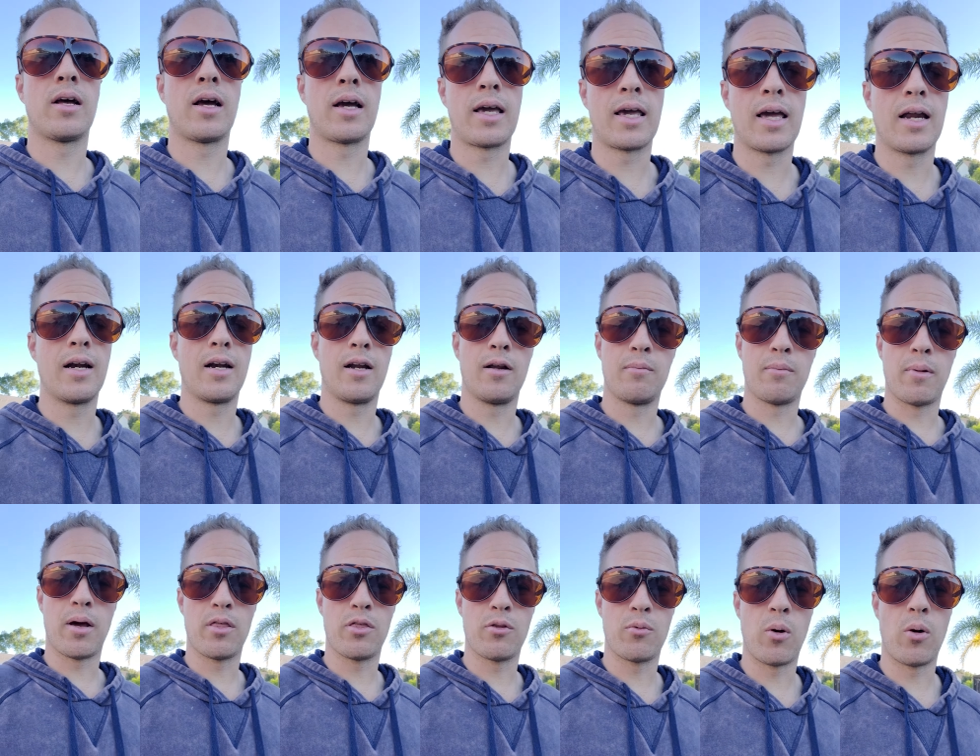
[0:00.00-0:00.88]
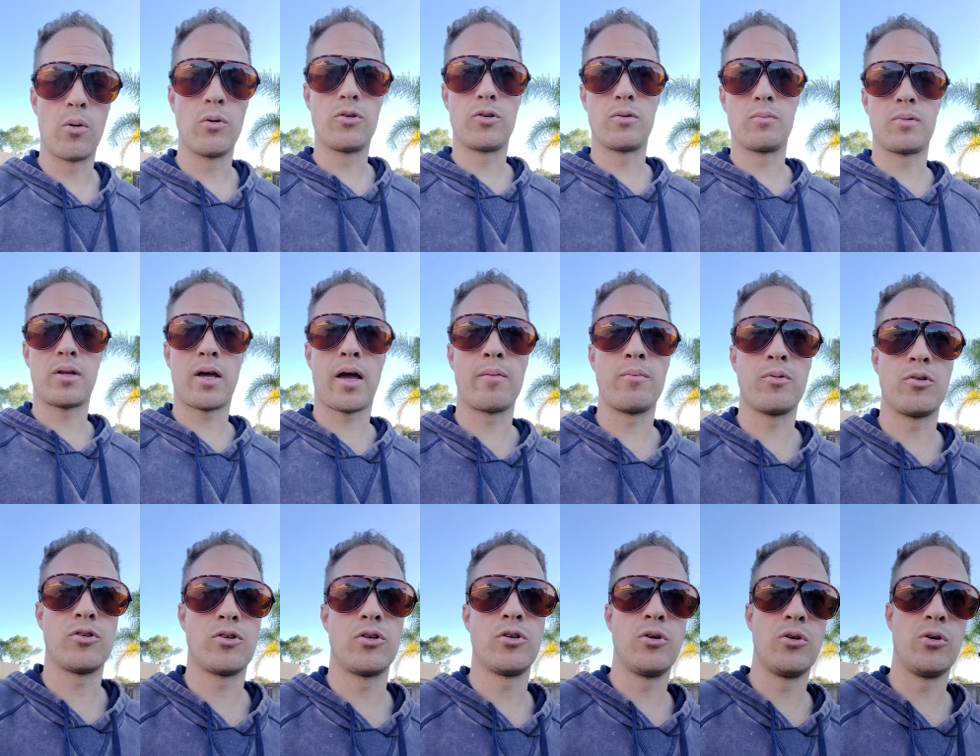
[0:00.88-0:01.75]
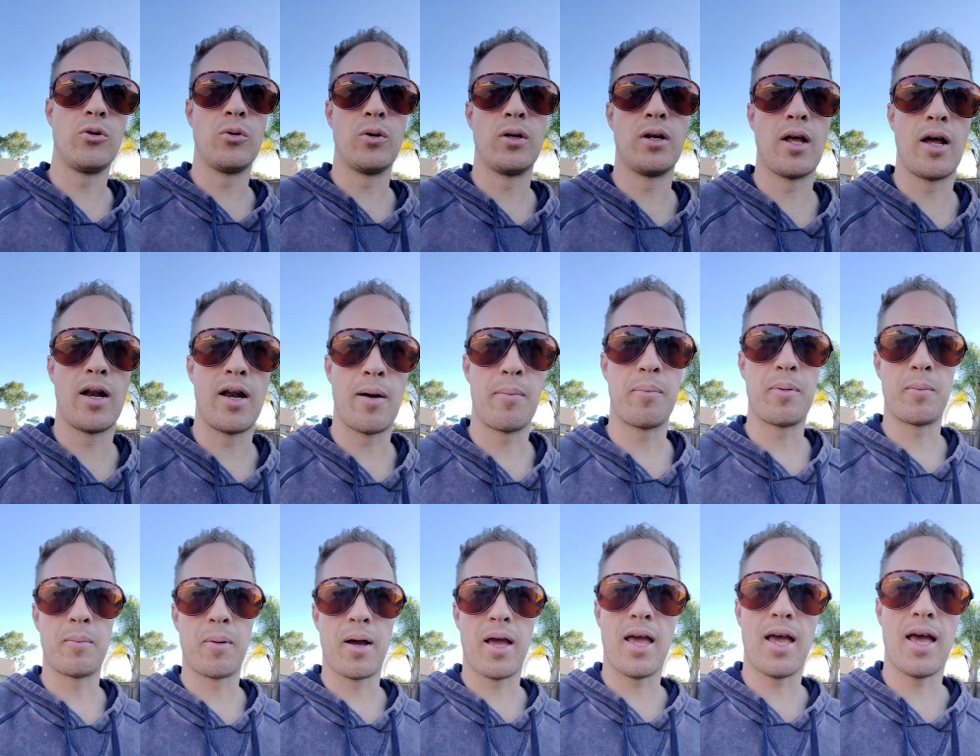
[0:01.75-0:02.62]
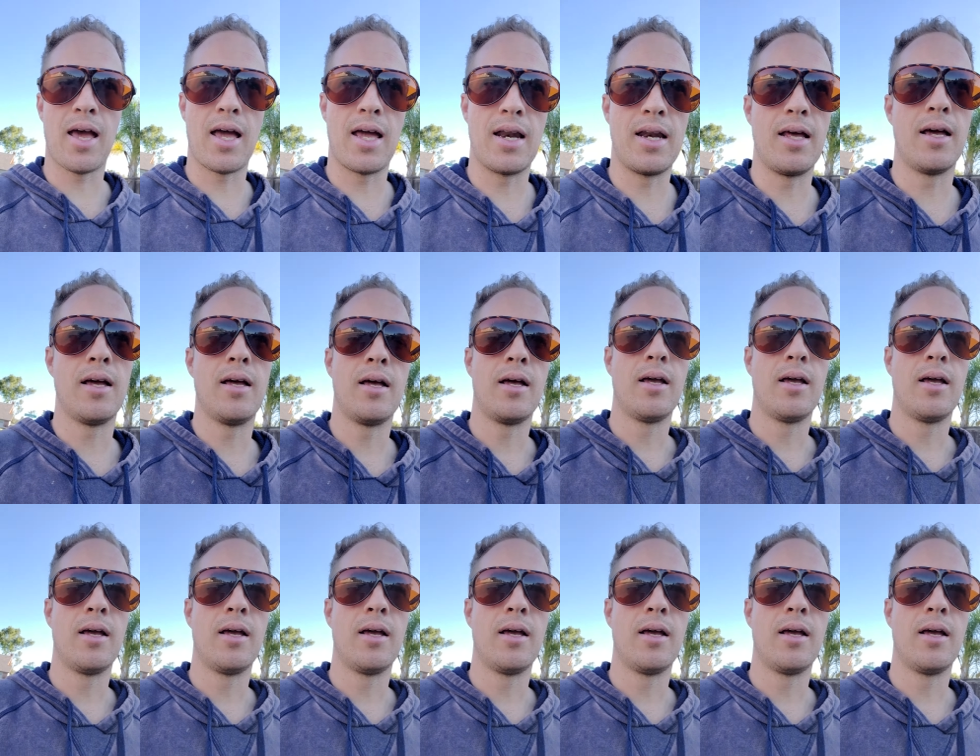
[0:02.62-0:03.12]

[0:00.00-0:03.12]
I get it in my throat sometimes too, and then up in my head.